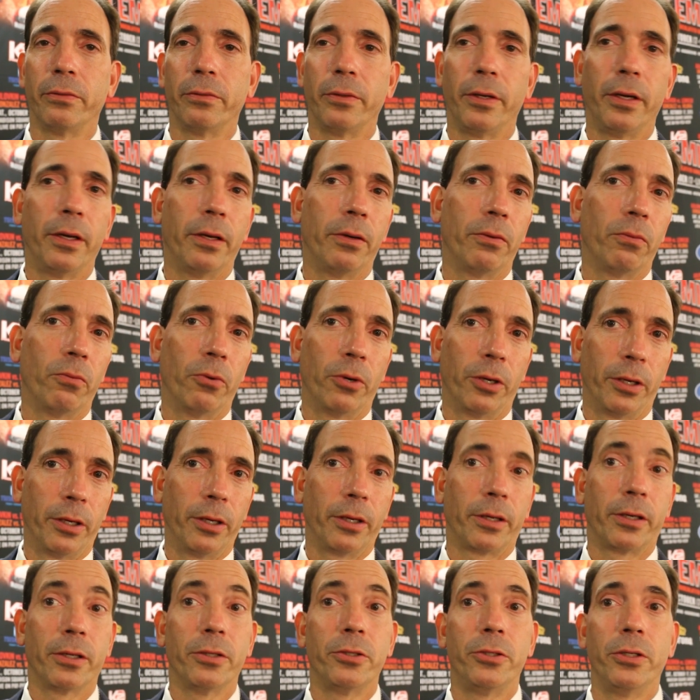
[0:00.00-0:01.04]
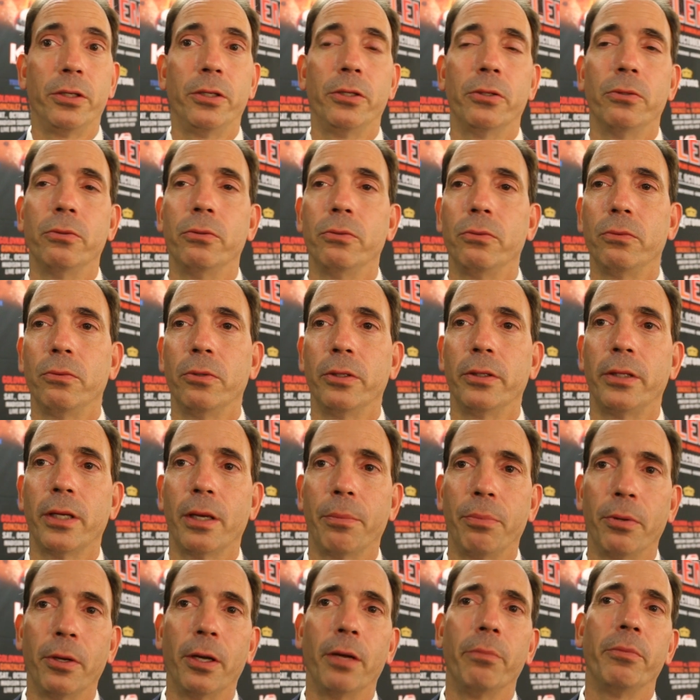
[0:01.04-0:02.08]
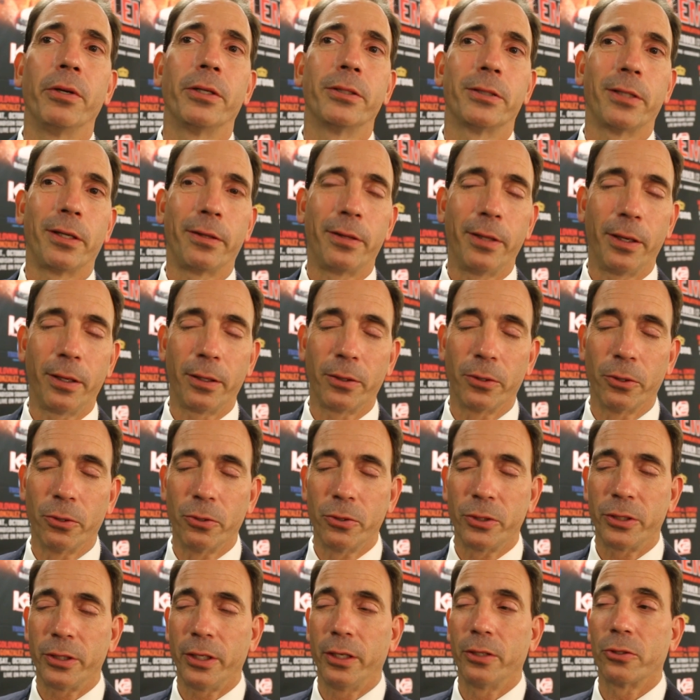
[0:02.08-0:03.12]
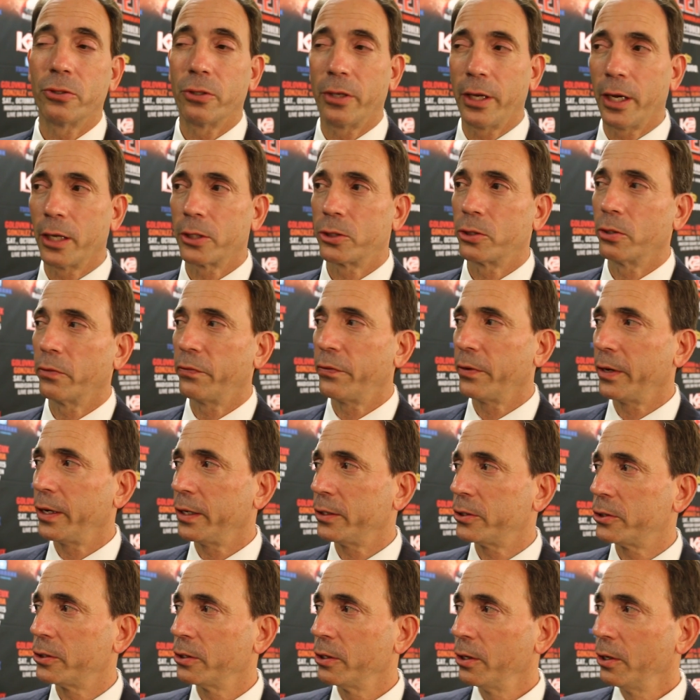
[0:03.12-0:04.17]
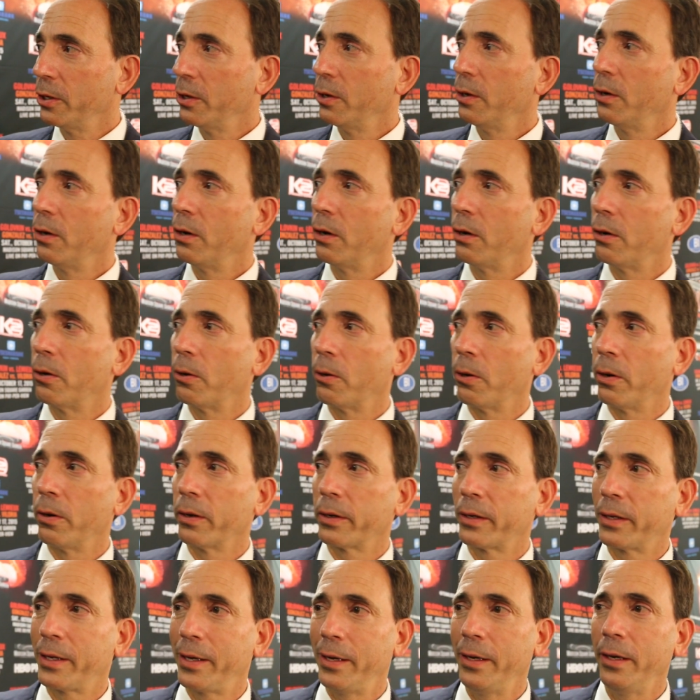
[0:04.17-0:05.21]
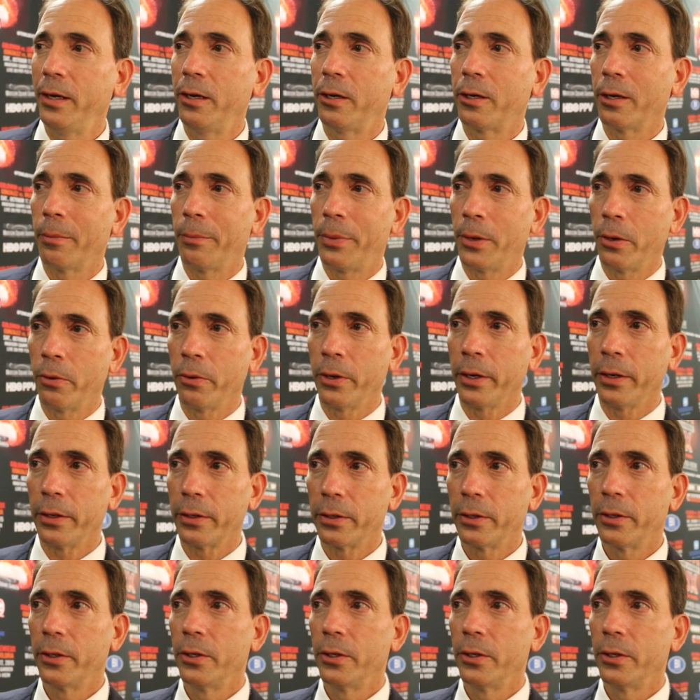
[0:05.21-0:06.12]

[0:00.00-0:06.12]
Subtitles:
and we're going to continue with that plan, because I think those international fights are a key component